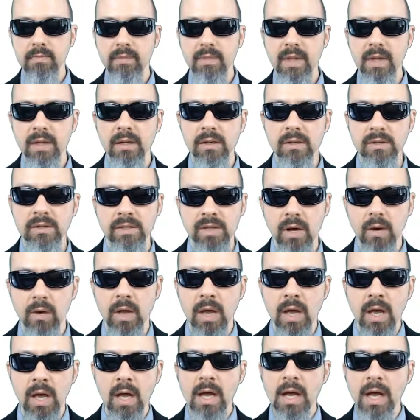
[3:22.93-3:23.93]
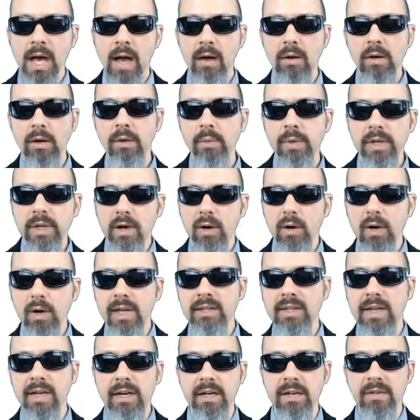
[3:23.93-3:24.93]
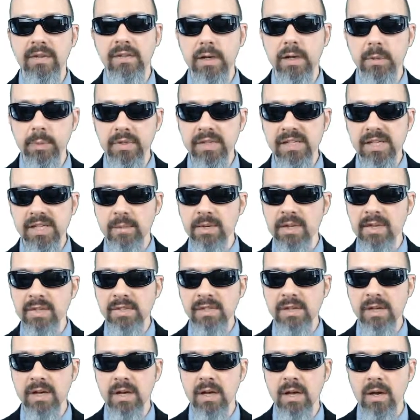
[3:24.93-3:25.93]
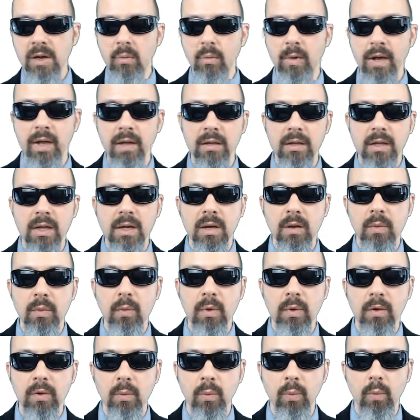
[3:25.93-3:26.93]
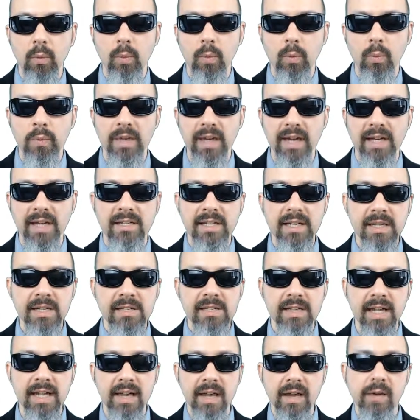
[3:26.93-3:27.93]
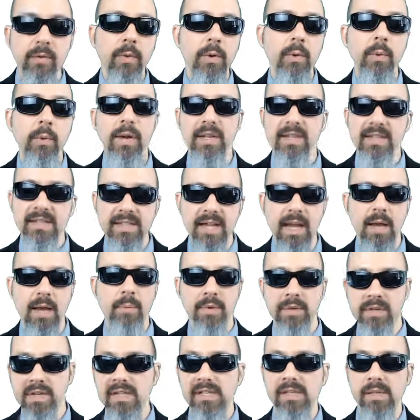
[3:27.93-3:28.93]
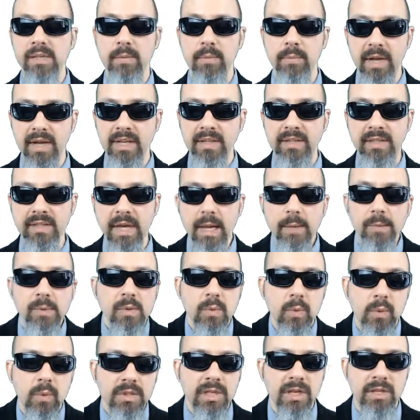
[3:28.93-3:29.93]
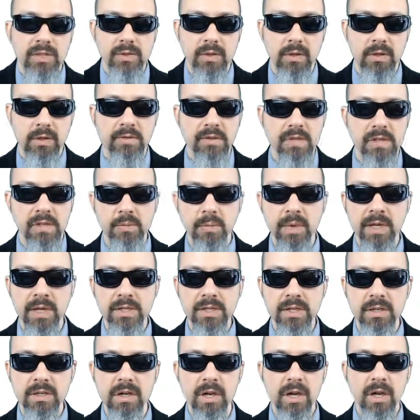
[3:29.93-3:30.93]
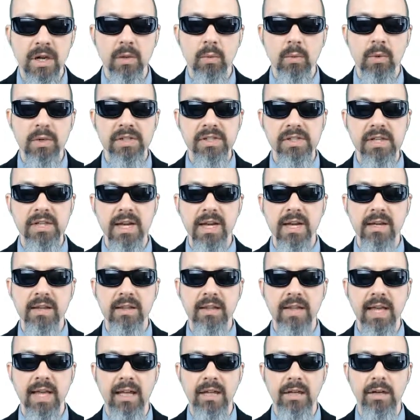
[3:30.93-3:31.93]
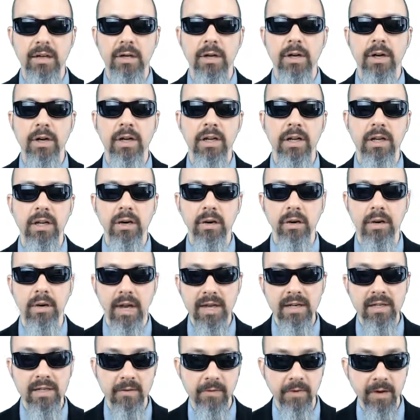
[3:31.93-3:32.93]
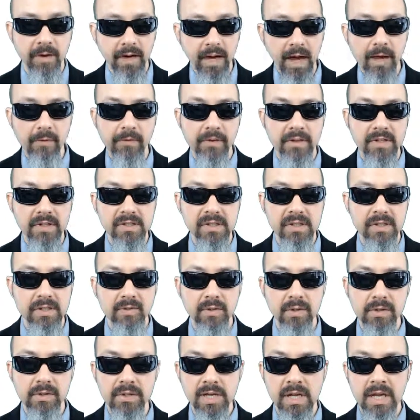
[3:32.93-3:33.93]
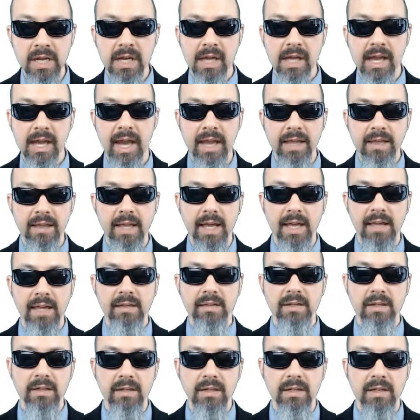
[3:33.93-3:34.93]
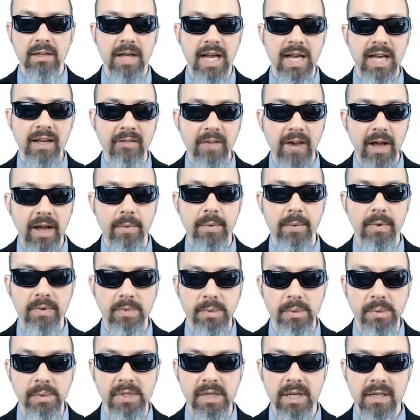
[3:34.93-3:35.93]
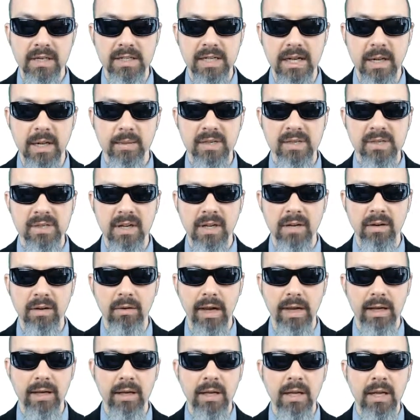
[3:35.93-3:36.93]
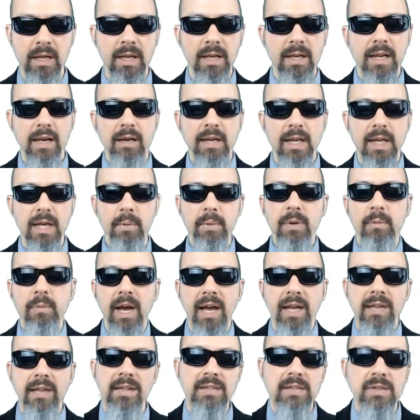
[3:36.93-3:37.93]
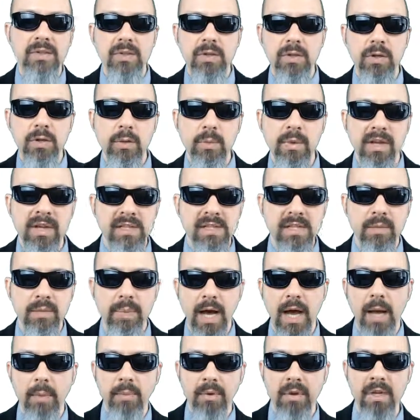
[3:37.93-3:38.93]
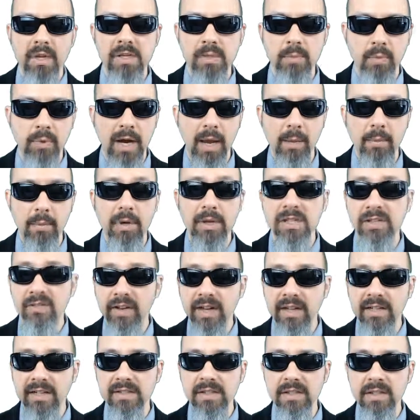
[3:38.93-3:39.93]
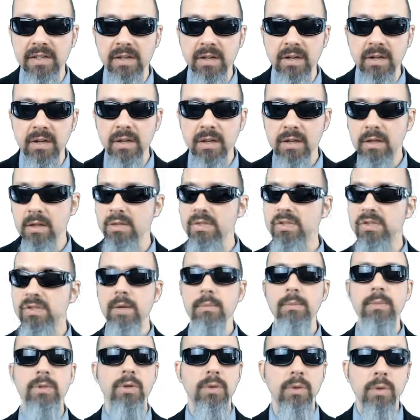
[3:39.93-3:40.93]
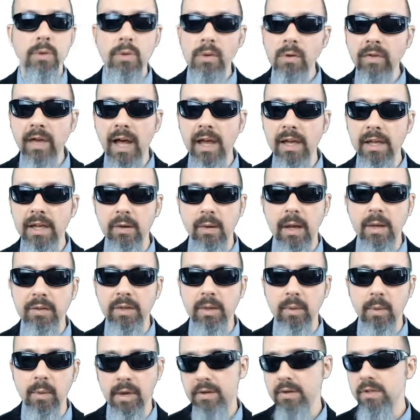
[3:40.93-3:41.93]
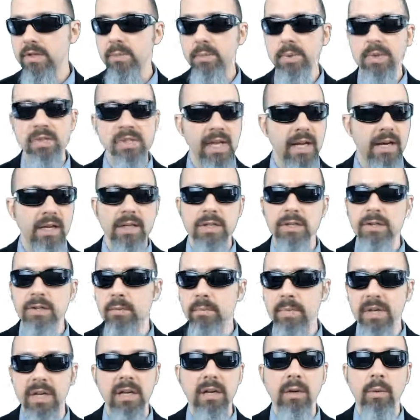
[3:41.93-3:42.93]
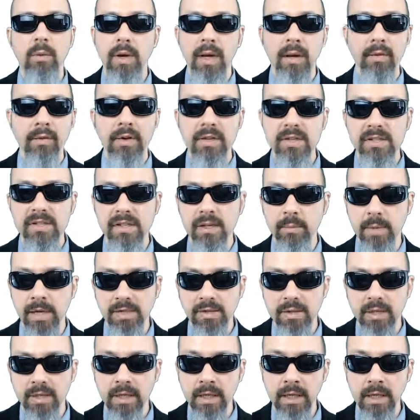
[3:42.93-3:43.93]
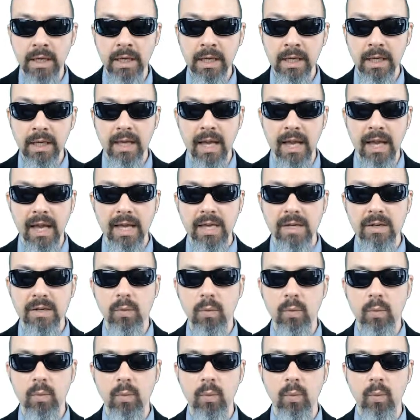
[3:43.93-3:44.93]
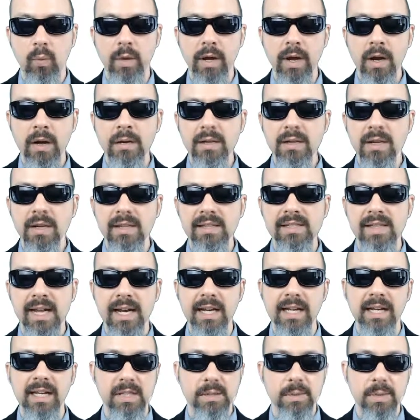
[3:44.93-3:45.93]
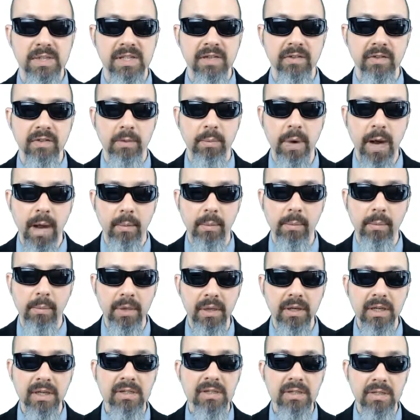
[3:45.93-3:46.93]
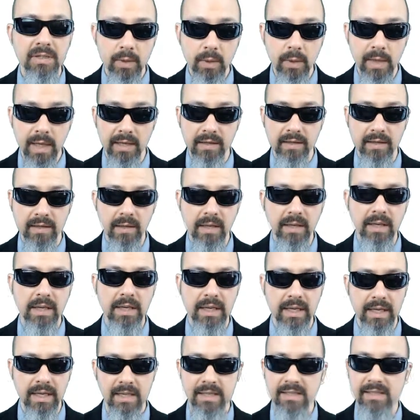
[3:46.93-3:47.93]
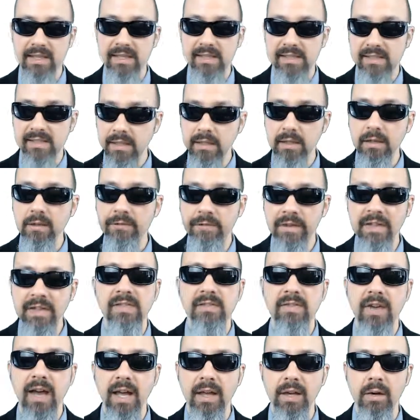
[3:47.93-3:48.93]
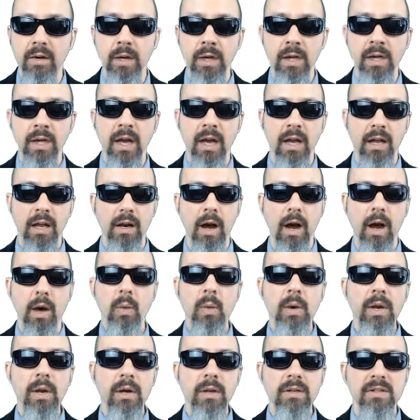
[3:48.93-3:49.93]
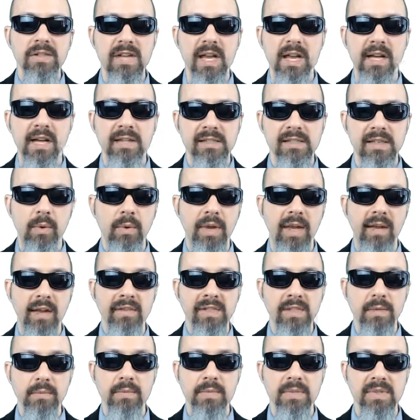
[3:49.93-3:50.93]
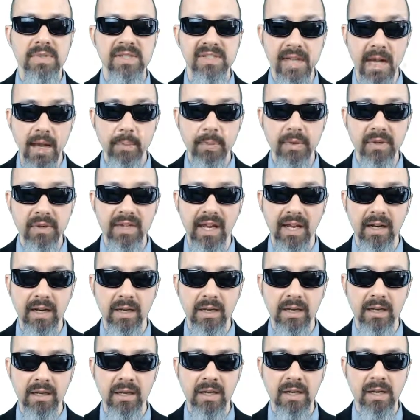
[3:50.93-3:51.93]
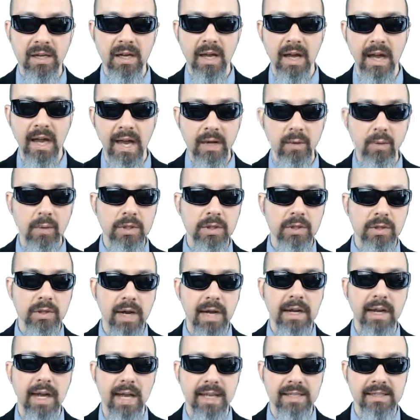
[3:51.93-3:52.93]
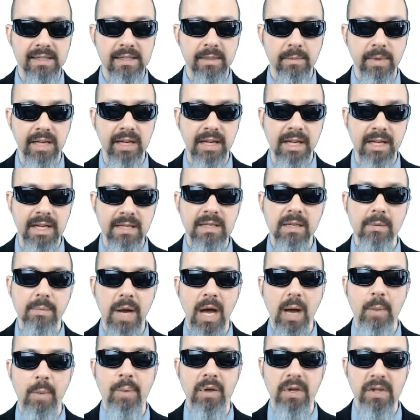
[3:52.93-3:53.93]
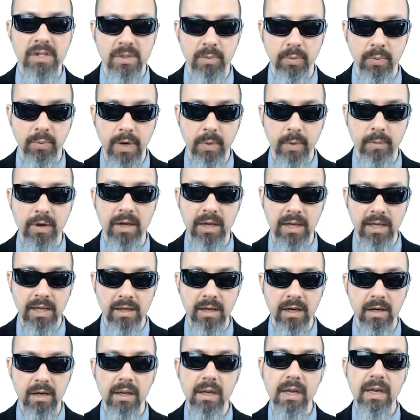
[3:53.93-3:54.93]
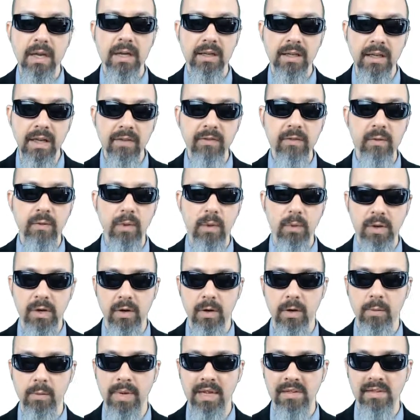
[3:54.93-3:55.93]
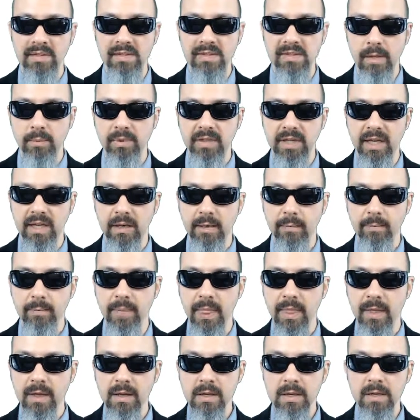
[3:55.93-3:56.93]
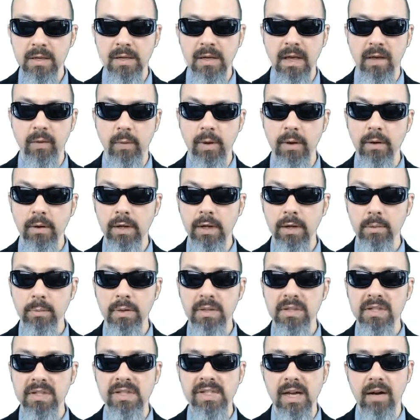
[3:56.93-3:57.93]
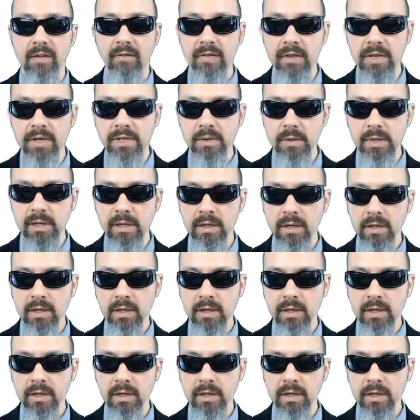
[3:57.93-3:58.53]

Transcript: So how can we go ahead then and interpret some of this? Well, the idea is that if we went and sampled this many times, which I sort of just mentioned, we're saying that you're going to create different confidence intervals, and that 95% of the time is that you're right. Now keep in mind, this is true because the population parameter is fixed. There's some true value out there, whether it's a percentage or a mean or whatever it is that you're measuring, and we aren't assigning a specific probability to it. It is a single fixed value. And all we are saying is that we have some sample data and we're trying to estimate, is the population parameter in there, given what we know about the sample data. If we were going to put this out visually,